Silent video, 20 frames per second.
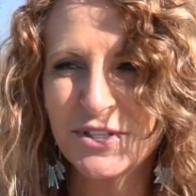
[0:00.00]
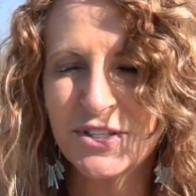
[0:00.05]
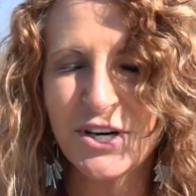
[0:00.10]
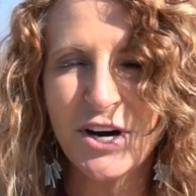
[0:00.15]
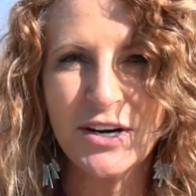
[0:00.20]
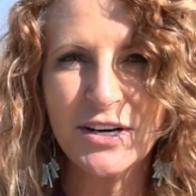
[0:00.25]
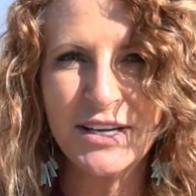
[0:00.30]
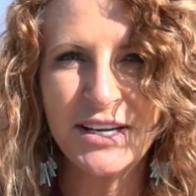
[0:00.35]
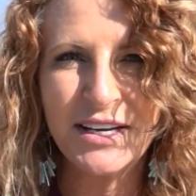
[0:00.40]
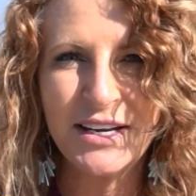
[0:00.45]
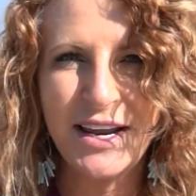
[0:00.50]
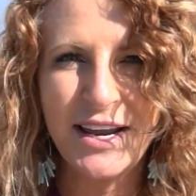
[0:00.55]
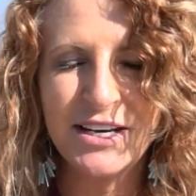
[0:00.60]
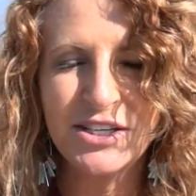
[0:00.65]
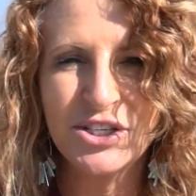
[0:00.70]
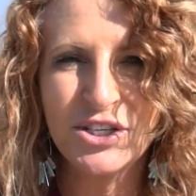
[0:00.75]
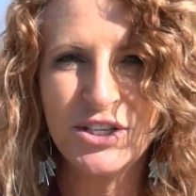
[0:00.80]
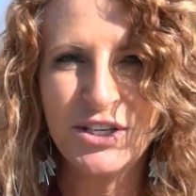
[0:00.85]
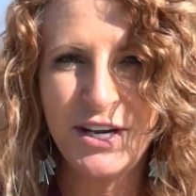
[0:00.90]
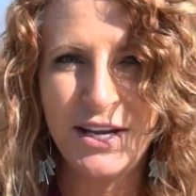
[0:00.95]
Starting at
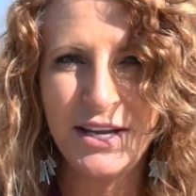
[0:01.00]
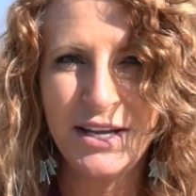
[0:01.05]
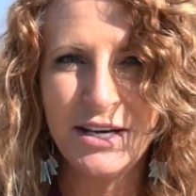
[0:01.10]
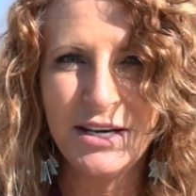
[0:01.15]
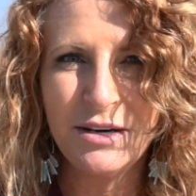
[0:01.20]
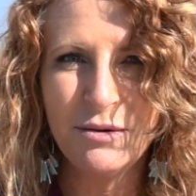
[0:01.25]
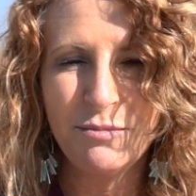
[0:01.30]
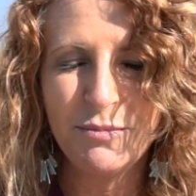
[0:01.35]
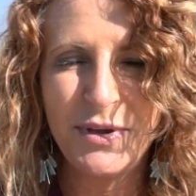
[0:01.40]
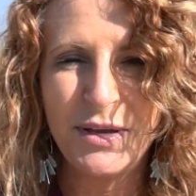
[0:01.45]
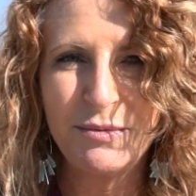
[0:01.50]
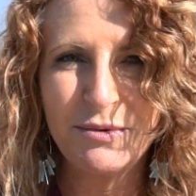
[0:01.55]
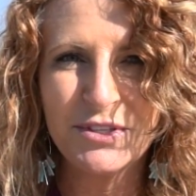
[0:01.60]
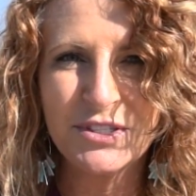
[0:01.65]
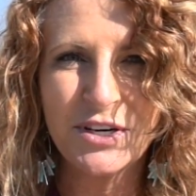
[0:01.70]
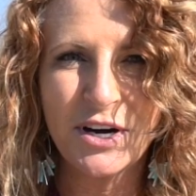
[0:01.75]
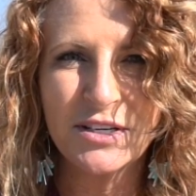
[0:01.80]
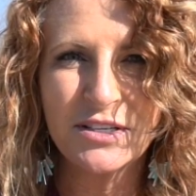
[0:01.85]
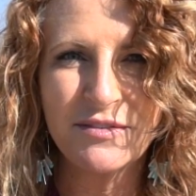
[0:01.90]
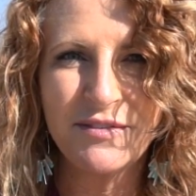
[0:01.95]
age 10, people
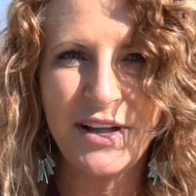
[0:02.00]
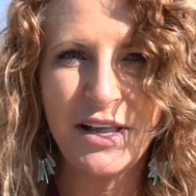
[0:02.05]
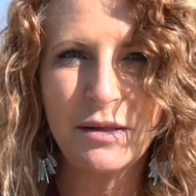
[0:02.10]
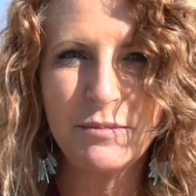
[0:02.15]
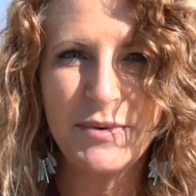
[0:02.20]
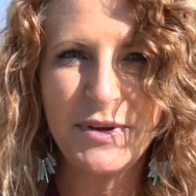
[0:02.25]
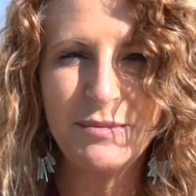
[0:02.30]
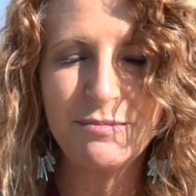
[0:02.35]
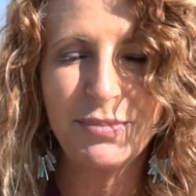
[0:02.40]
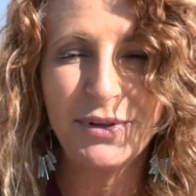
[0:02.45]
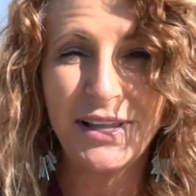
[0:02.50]
start developing